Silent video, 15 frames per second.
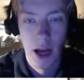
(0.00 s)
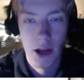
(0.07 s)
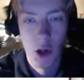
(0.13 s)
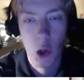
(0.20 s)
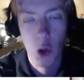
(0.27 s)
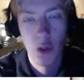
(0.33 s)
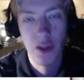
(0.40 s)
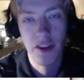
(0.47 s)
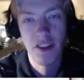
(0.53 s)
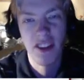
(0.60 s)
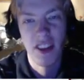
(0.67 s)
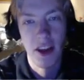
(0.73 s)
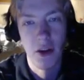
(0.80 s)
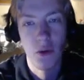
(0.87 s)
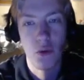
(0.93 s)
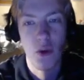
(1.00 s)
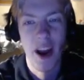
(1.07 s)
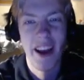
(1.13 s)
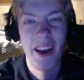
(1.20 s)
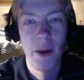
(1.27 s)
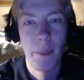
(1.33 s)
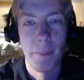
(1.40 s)
I called this thing
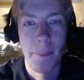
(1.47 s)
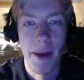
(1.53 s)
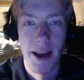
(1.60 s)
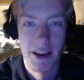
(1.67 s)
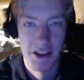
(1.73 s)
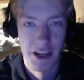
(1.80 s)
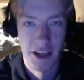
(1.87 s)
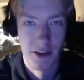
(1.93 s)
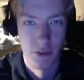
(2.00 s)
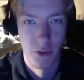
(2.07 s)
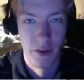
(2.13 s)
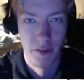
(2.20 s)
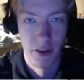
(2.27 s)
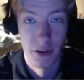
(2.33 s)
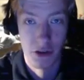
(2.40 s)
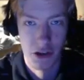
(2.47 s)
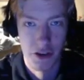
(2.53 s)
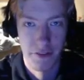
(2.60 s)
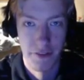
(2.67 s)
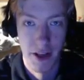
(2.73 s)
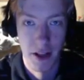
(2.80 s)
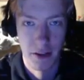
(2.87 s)
Rank Up Magic
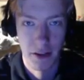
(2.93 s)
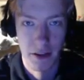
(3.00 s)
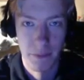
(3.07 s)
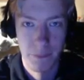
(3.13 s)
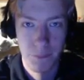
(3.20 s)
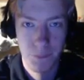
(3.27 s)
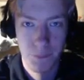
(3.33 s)
Revolution Falcon.